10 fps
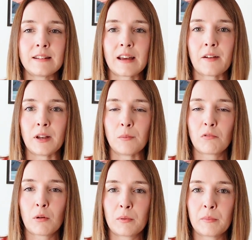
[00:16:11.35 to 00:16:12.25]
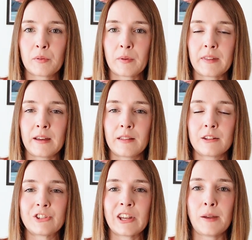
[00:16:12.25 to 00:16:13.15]
I didn't have any problems with it.
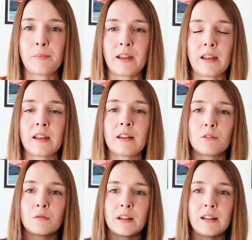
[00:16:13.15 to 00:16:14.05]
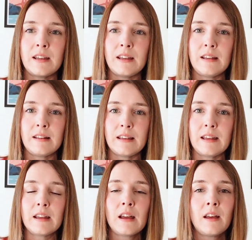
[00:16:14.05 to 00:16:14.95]
The shaping is really
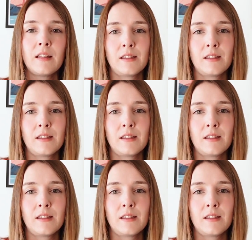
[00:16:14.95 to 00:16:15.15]
easy.